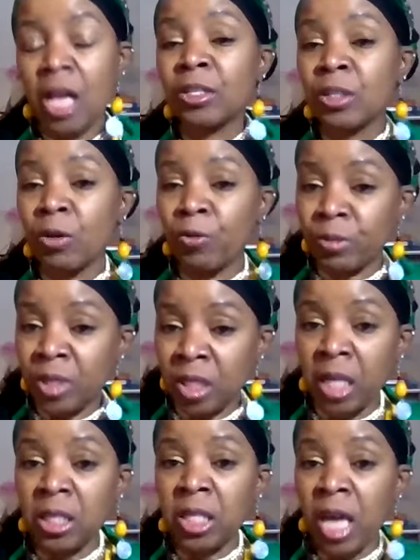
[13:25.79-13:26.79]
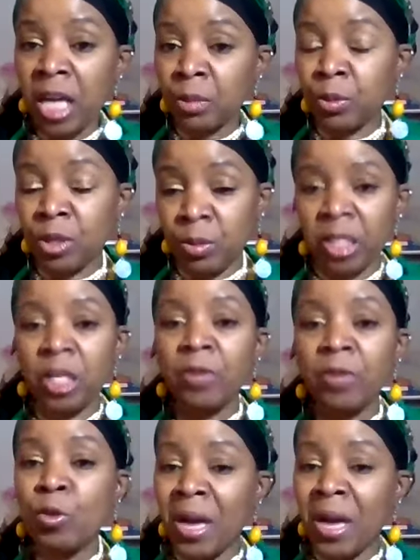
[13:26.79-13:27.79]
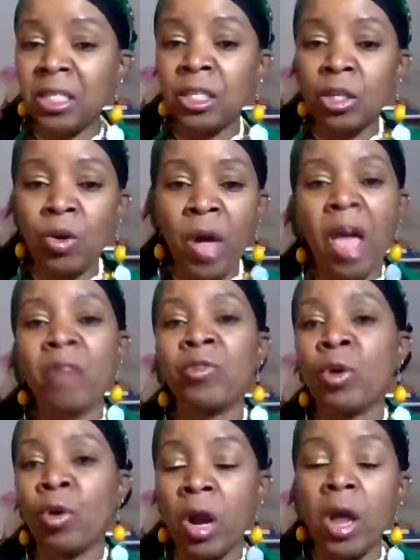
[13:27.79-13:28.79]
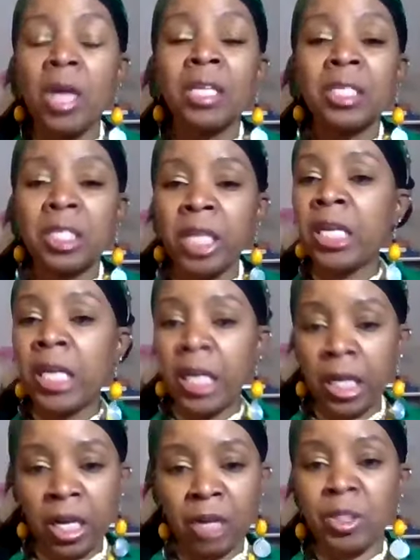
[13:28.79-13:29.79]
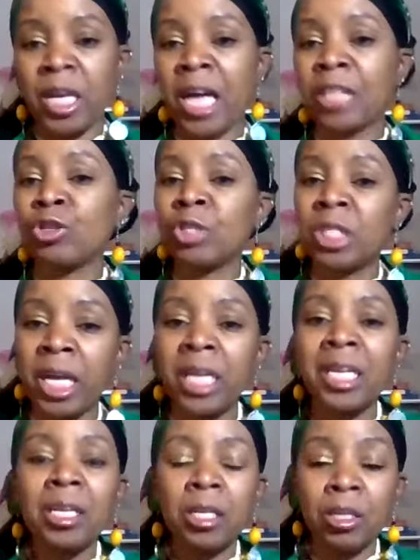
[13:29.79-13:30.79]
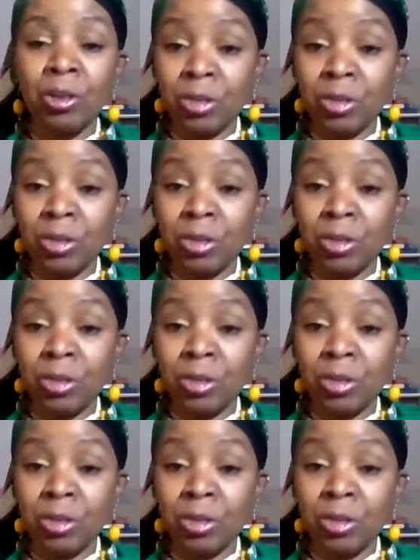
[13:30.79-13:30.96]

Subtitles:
So from state tax perspective, you might still have your state income tax, your state